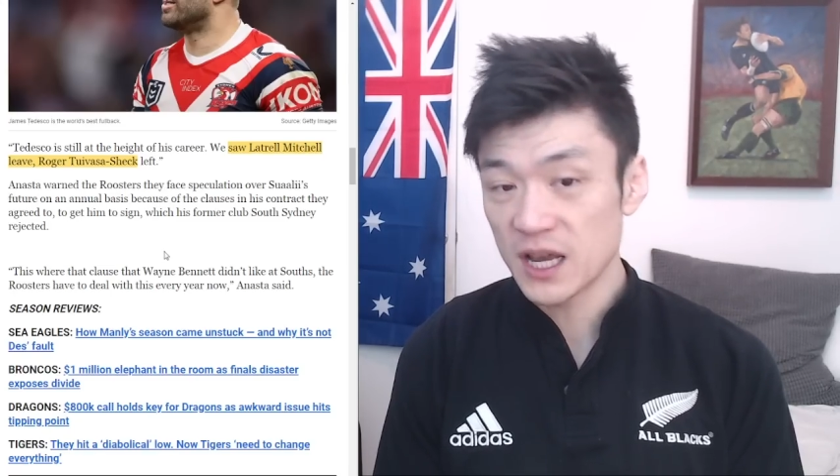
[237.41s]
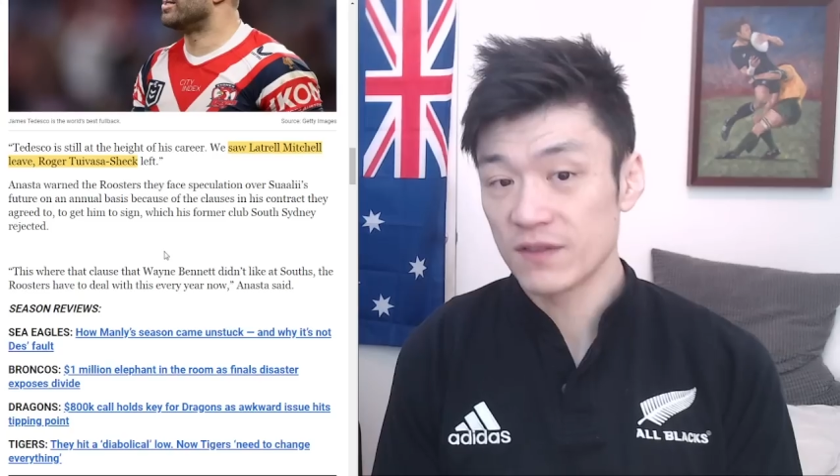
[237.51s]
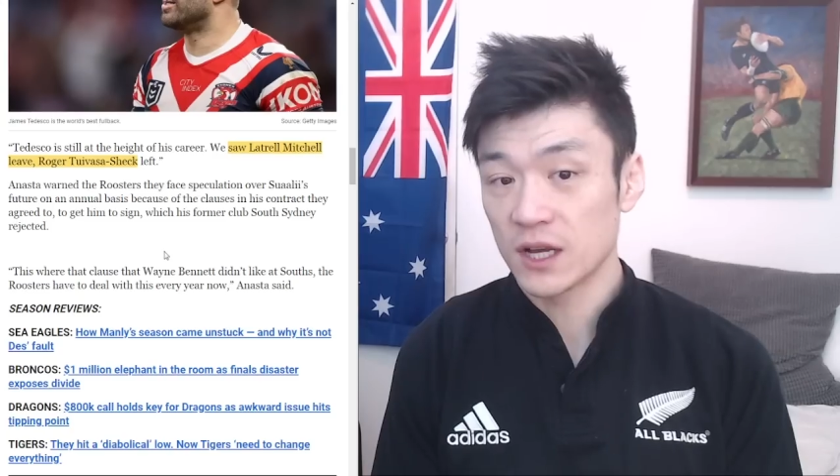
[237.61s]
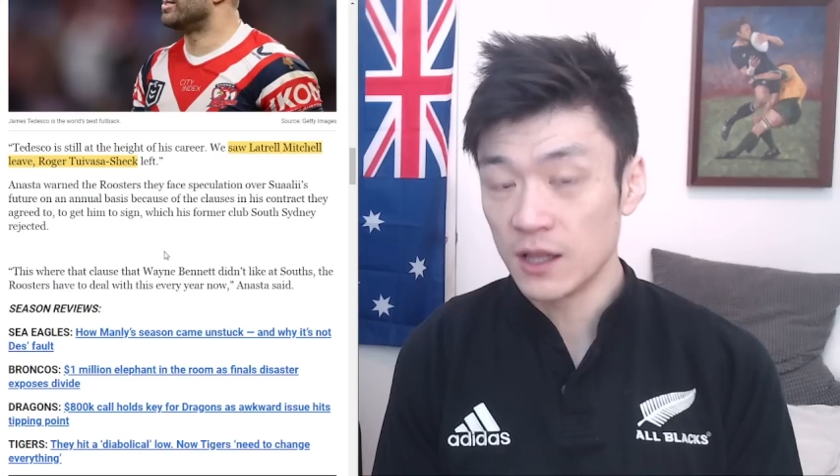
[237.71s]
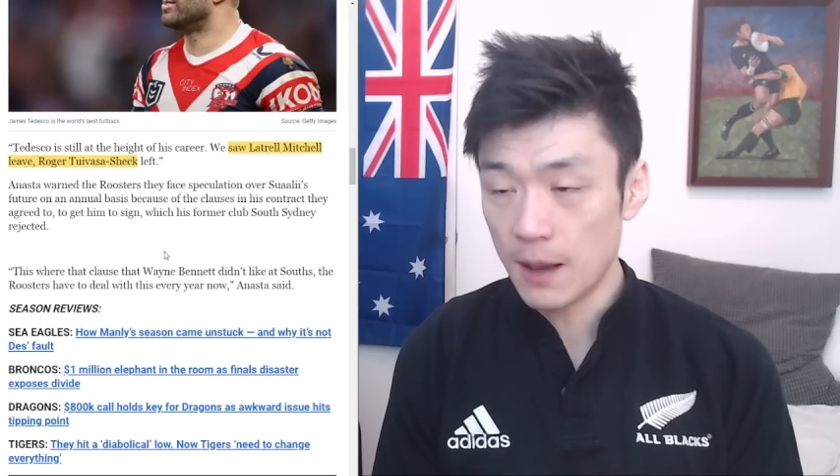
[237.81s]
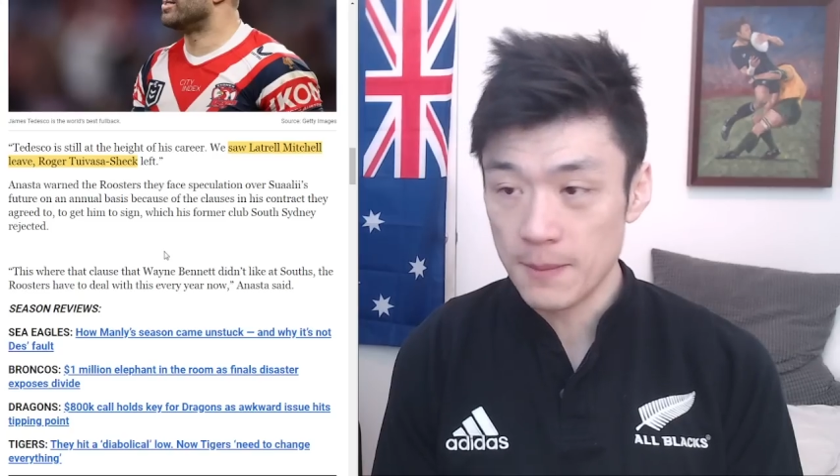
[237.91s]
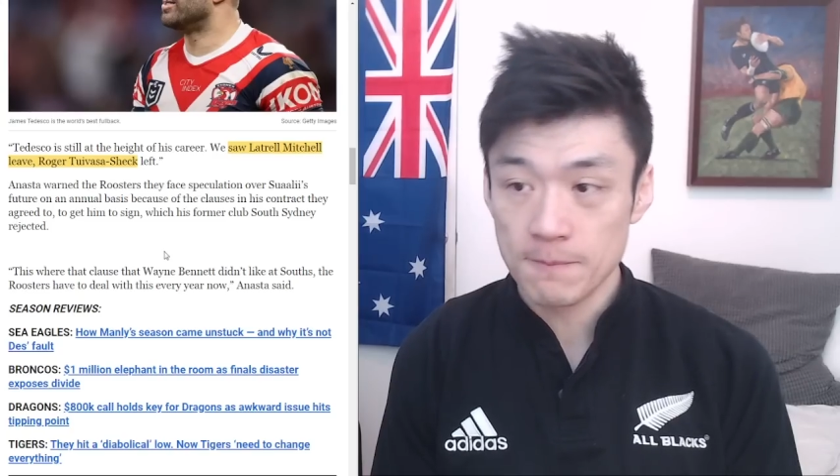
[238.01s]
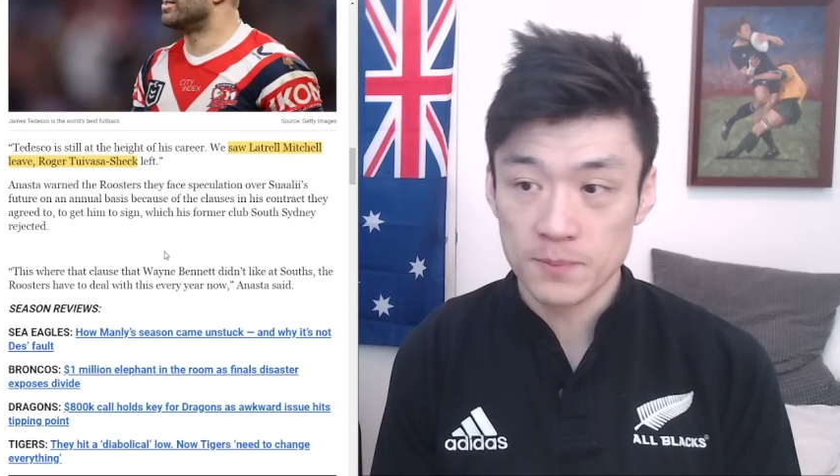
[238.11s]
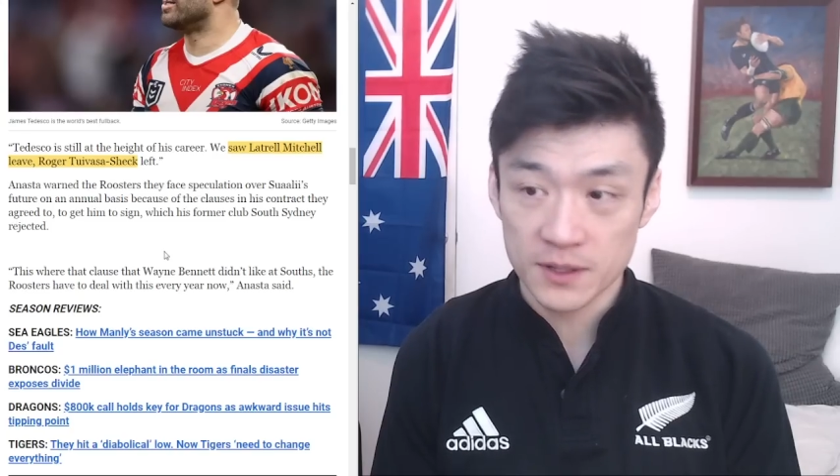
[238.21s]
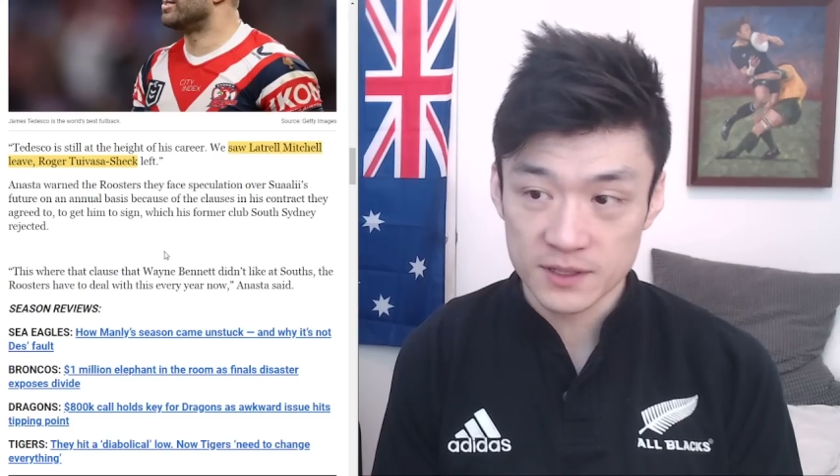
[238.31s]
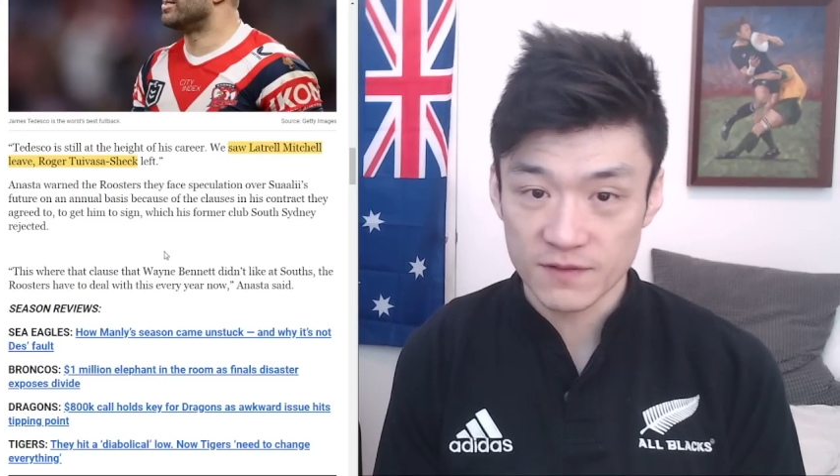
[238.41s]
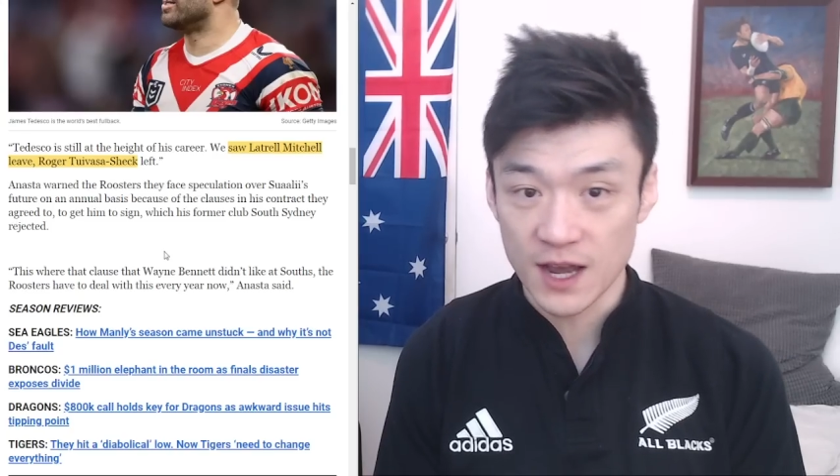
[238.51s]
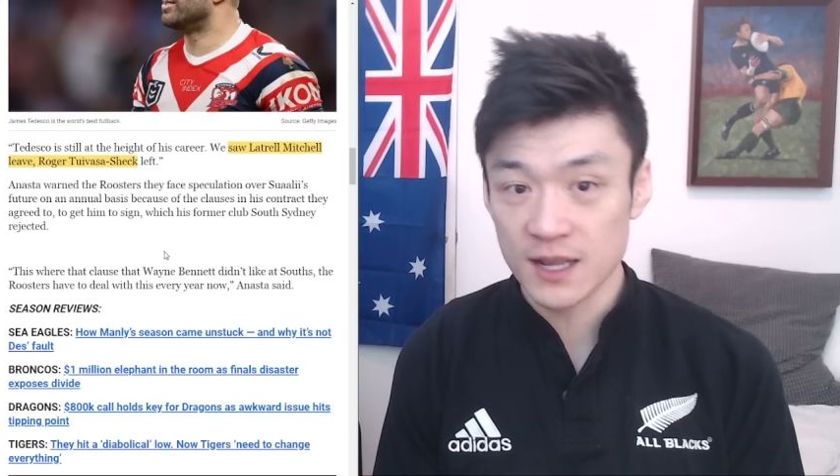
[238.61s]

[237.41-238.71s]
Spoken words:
of the club because of that.